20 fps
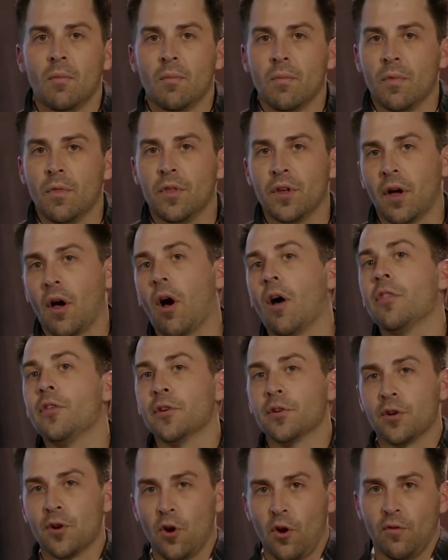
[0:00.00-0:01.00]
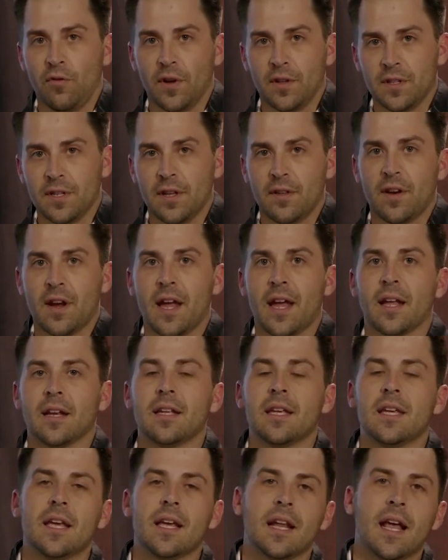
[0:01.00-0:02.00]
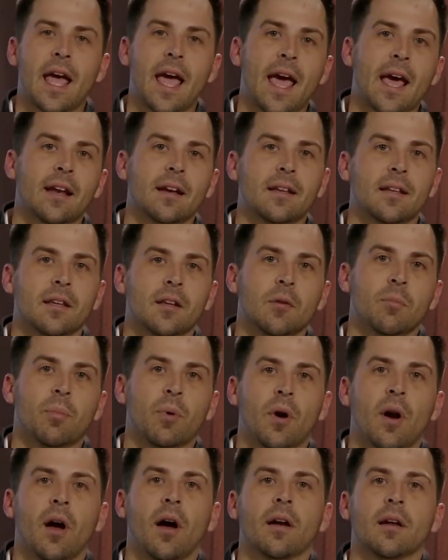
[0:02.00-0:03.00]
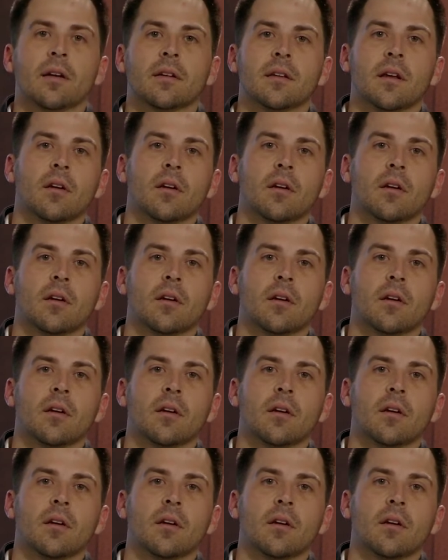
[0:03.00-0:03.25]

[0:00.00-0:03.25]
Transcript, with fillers: The other grove, on the other hand, he had added in a product,